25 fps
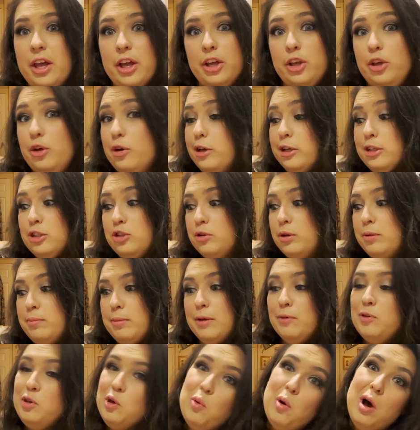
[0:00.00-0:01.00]
You can join me
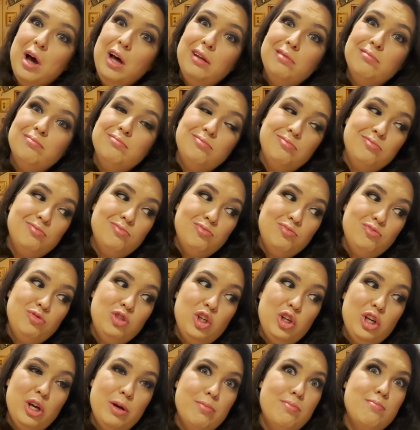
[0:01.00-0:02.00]
if you want.
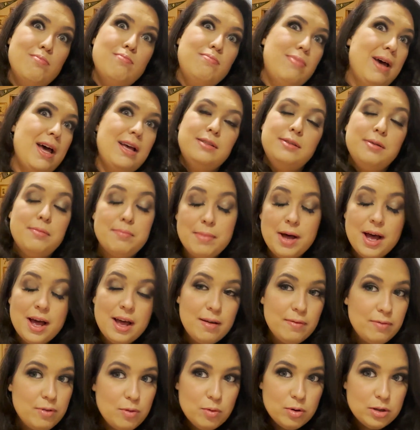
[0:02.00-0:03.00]
You can pass on by
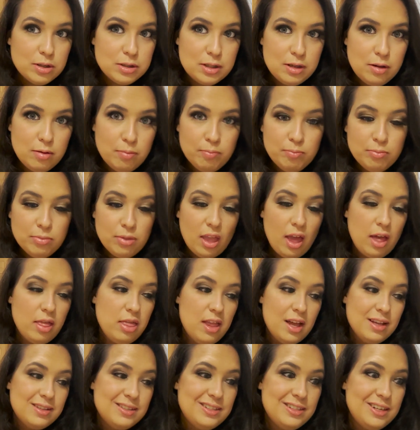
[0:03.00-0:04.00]
if you want to.
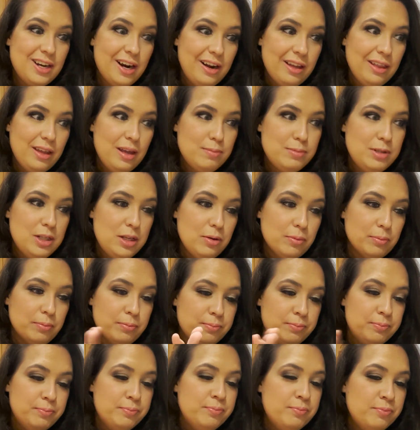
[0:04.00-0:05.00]
That's entirely up to you.
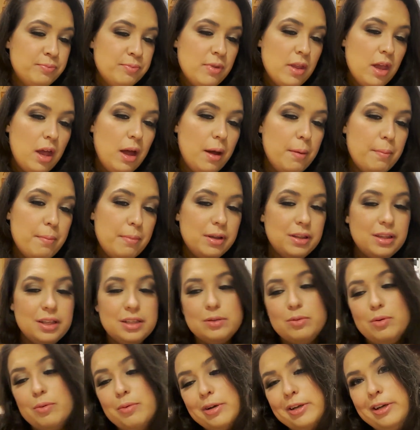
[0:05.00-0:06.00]
And that's
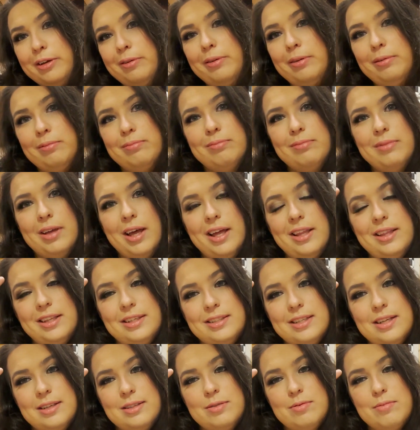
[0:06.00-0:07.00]
what we're doing. And that's
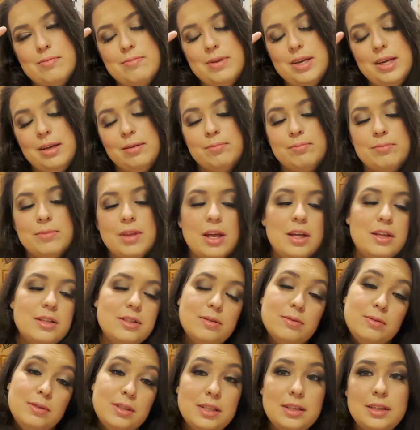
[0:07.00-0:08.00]
how it's going to be. So
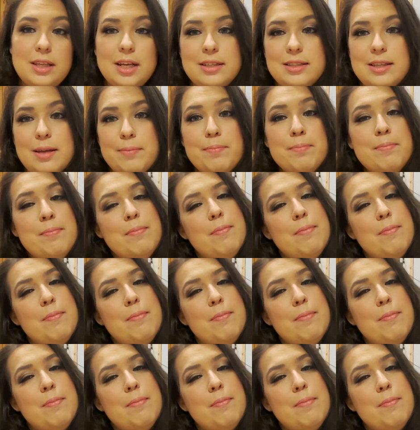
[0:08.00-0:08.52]
until next time.